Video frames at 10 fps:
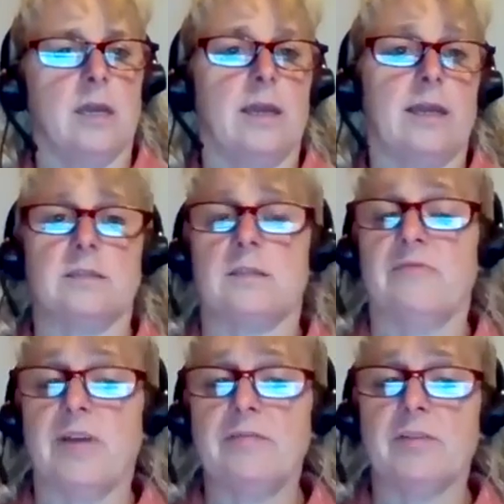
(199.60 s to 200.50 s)
is the
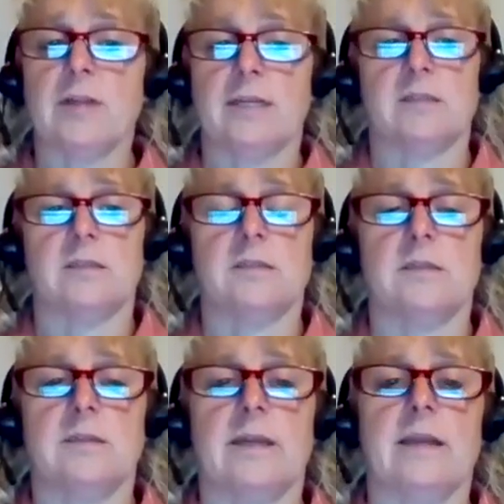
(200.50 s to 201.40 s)
5-year
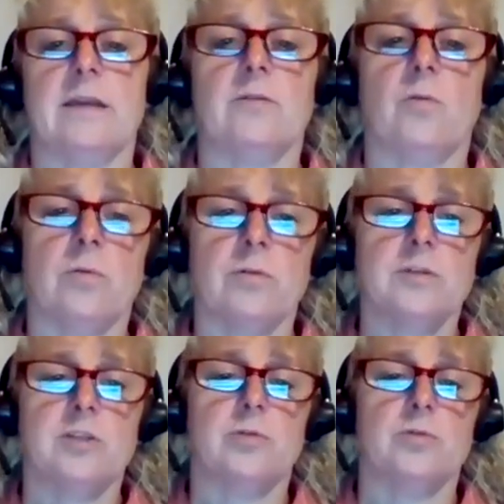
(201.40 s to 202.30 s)
license. And in order
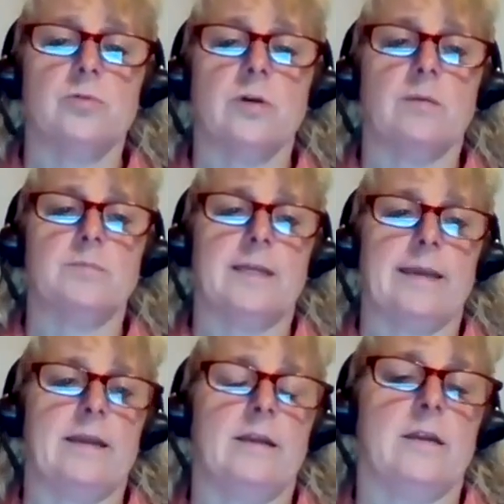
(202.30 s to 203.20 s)
to
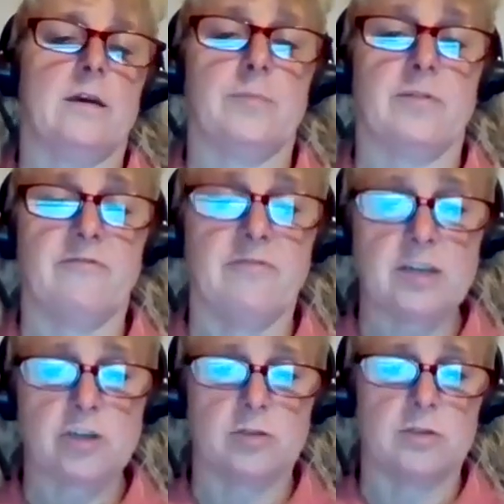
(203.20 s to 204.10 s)
obtain a
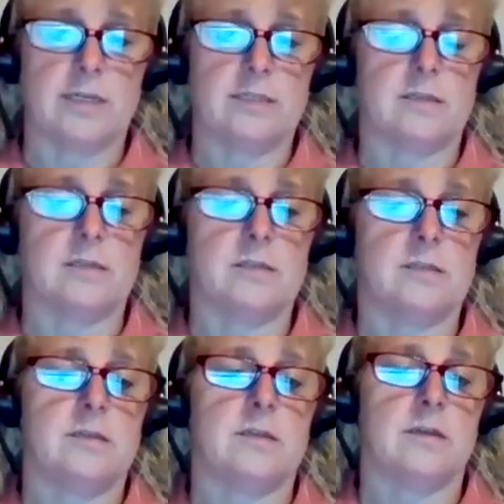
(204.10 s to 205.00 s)
professional license,